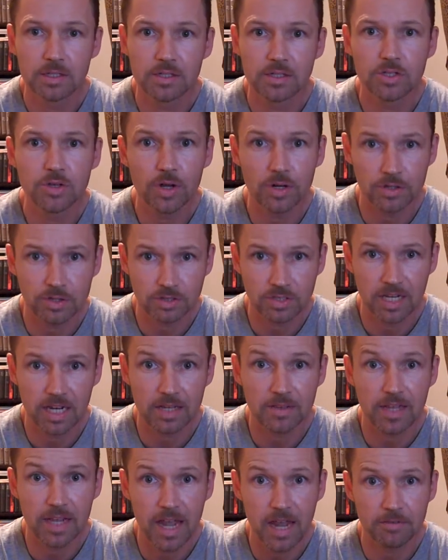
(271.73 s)
you
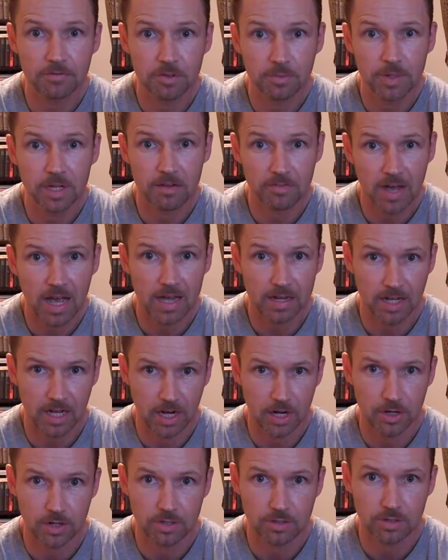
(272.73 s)
understand they have to be of high
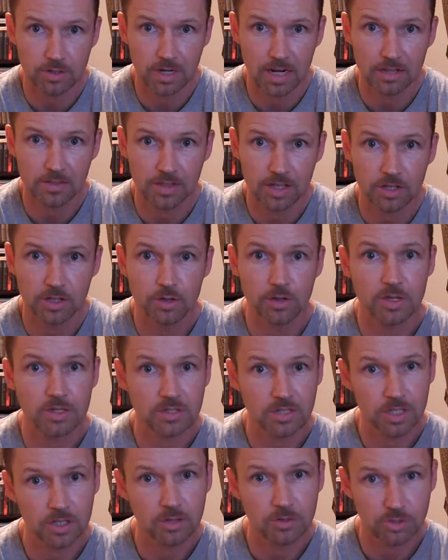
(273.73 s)
character, and I think you can
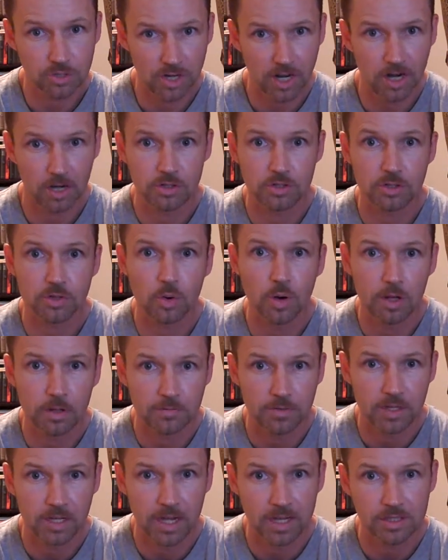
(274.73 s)
see those character
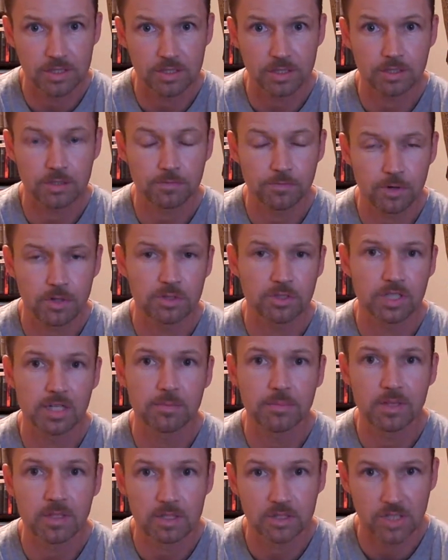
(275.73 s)
qualifications in 1
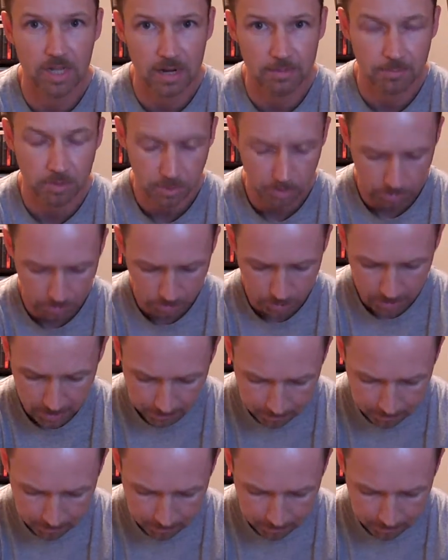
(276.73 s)
Timothy chapter 3.